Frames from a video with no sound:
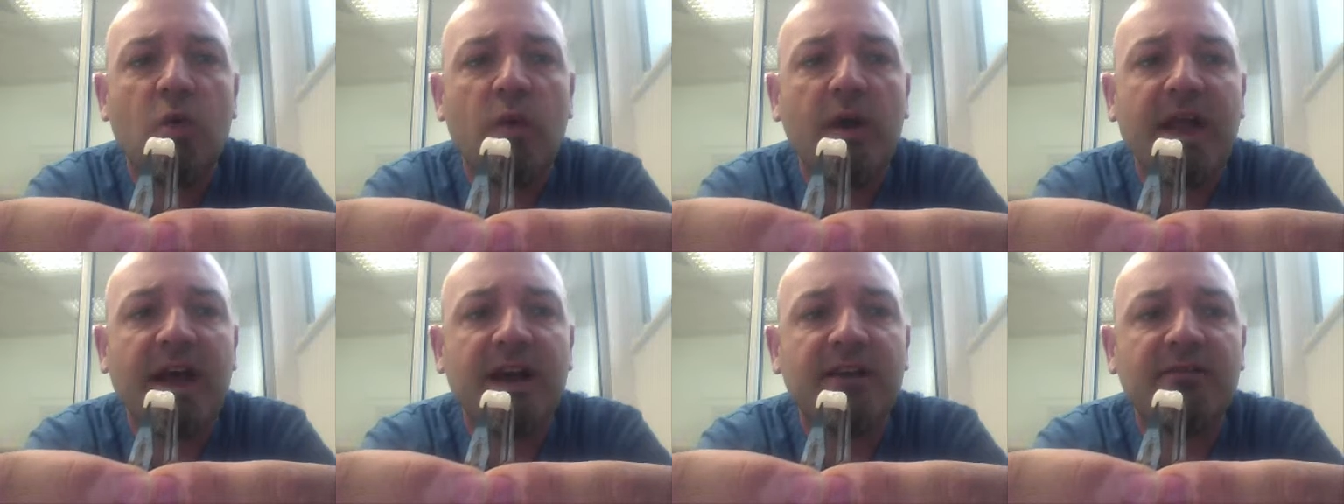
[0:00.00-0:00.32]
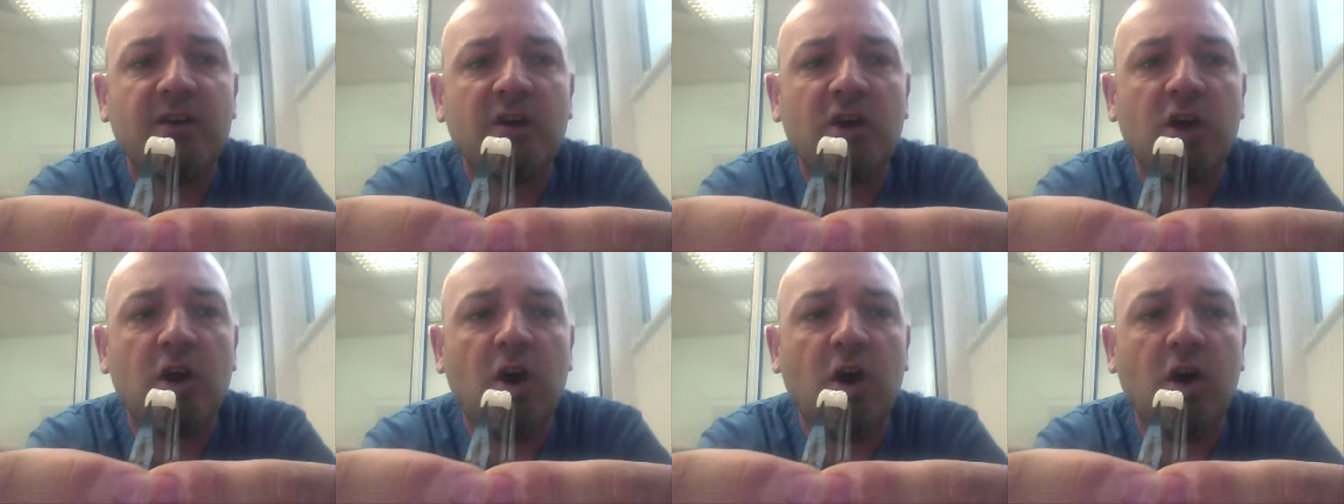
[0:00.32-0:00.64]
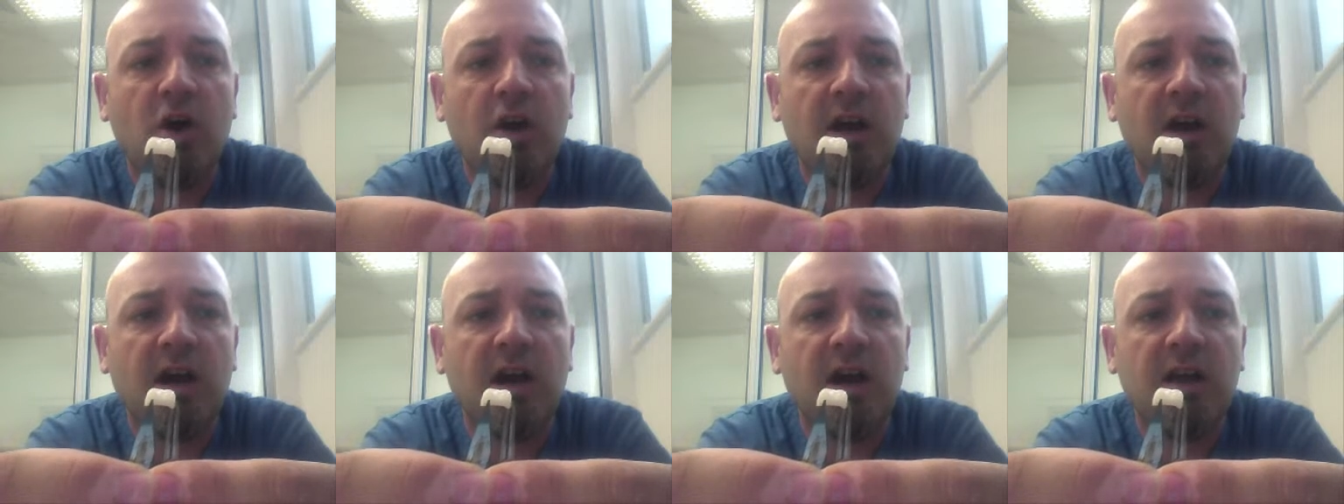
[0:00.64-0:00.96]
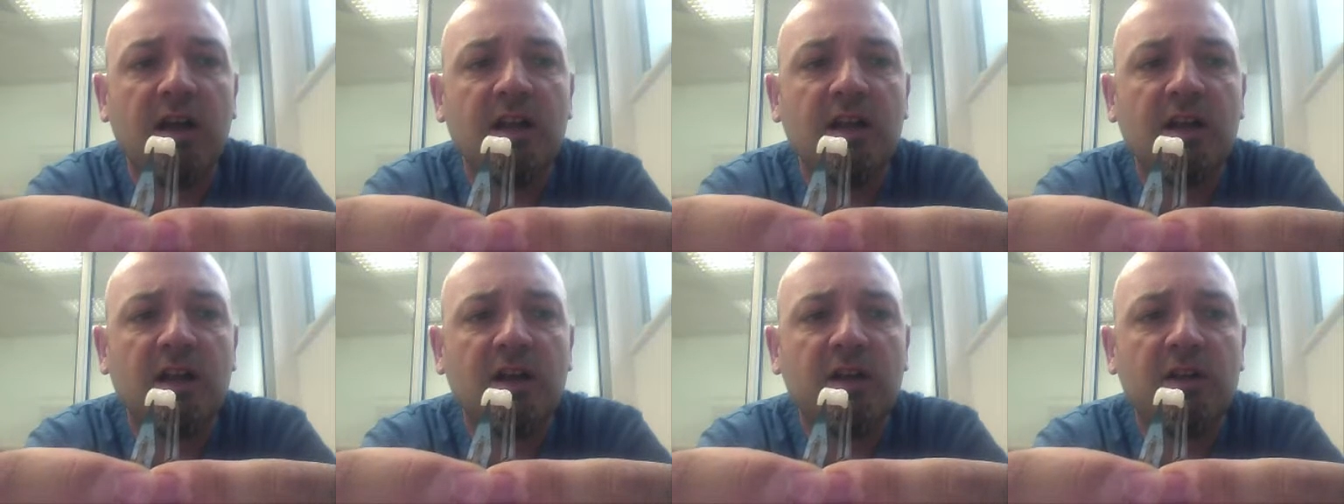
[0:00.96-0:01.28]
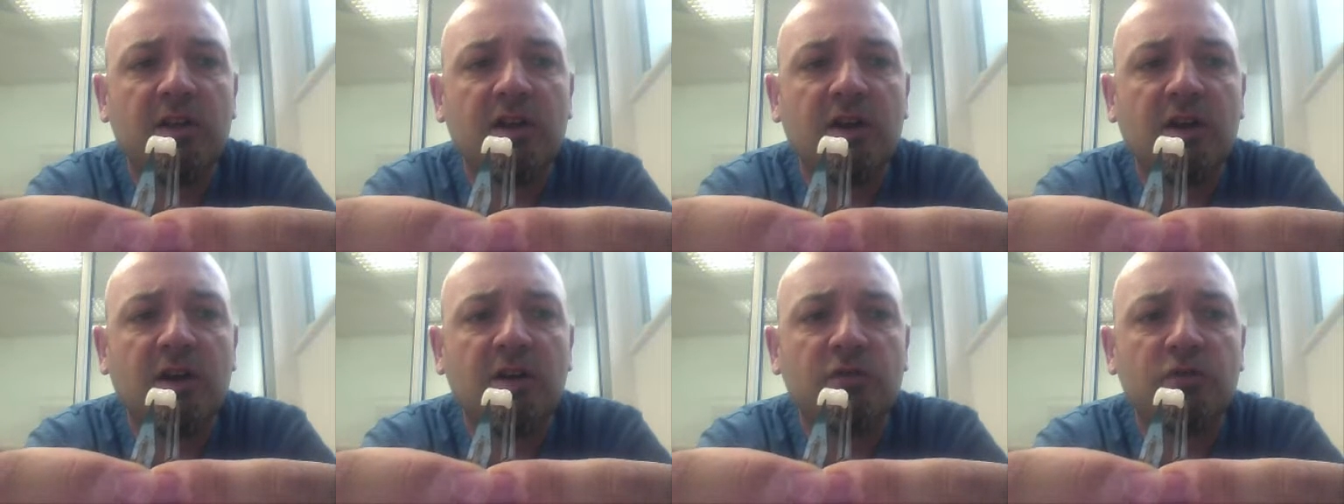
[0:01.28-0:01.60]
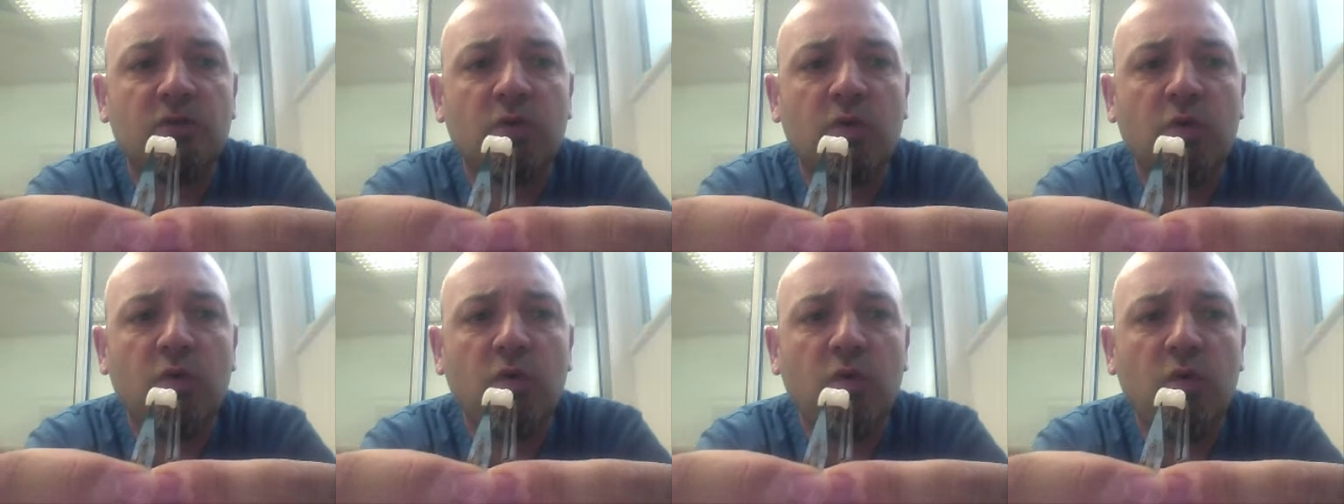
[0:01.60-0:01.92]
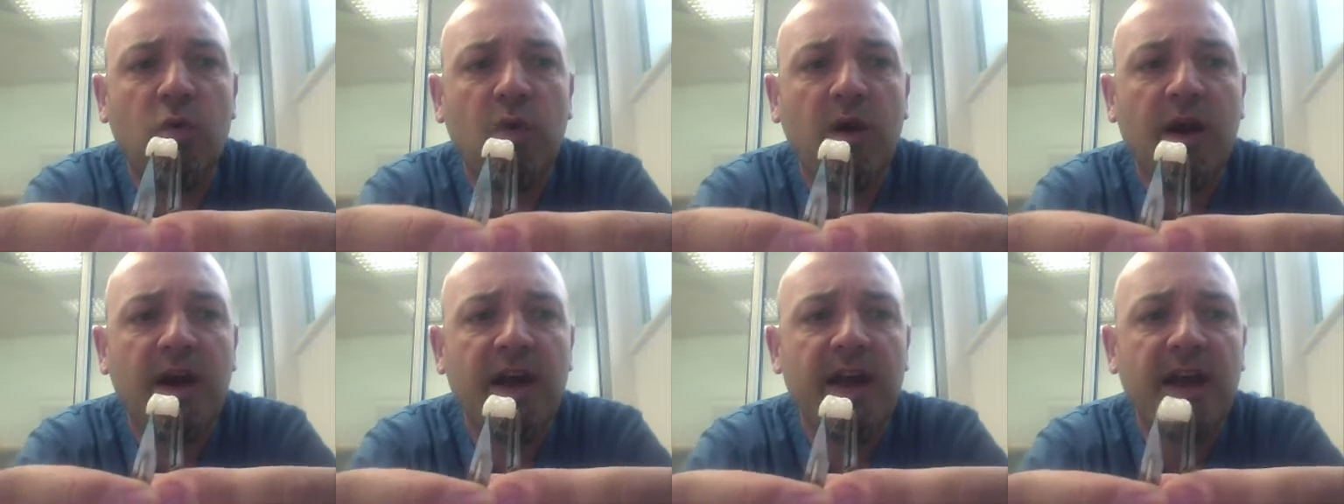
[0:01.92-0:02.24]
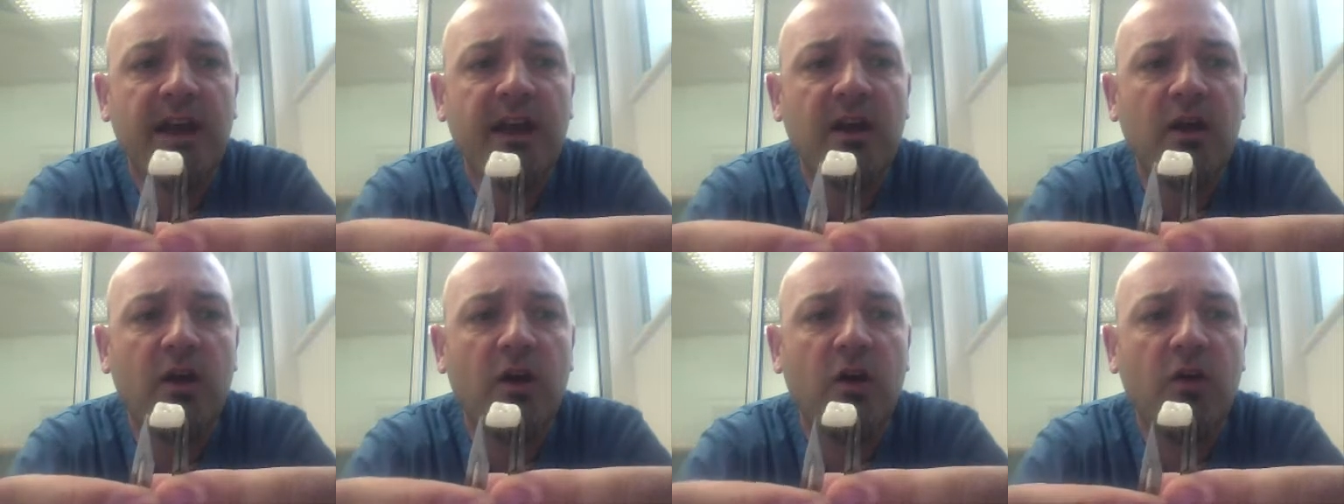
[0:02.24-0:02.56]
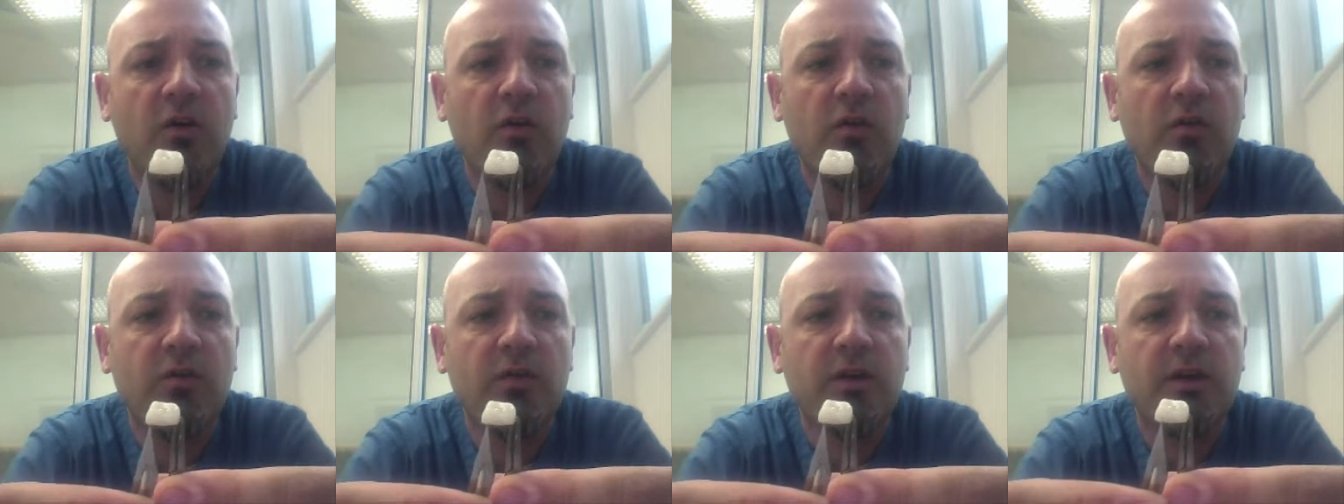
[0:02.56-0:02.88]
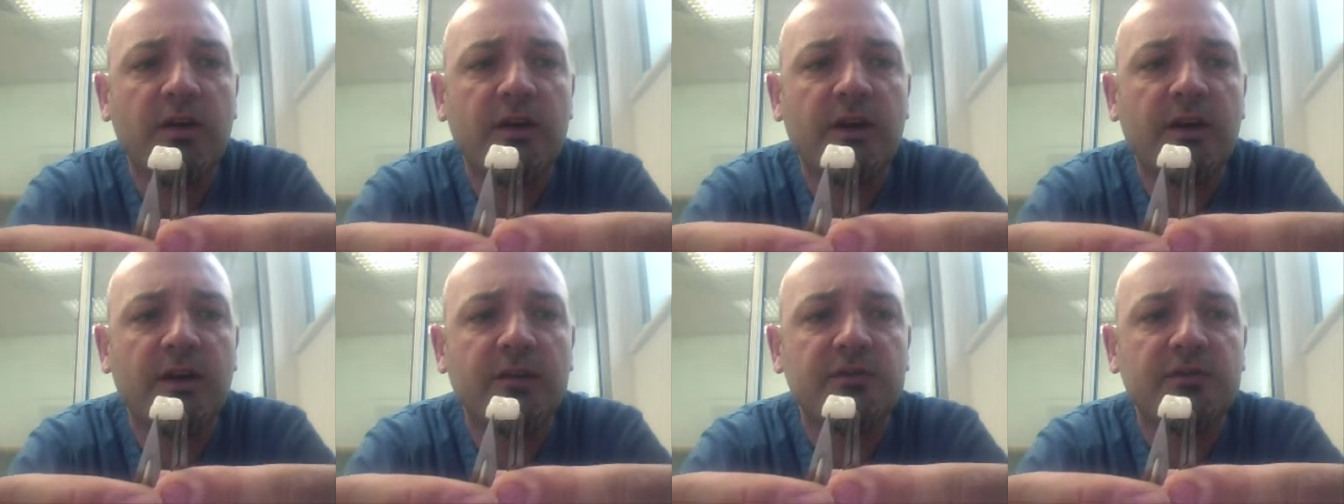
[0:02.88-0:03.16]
we have a collar that goes all the way on,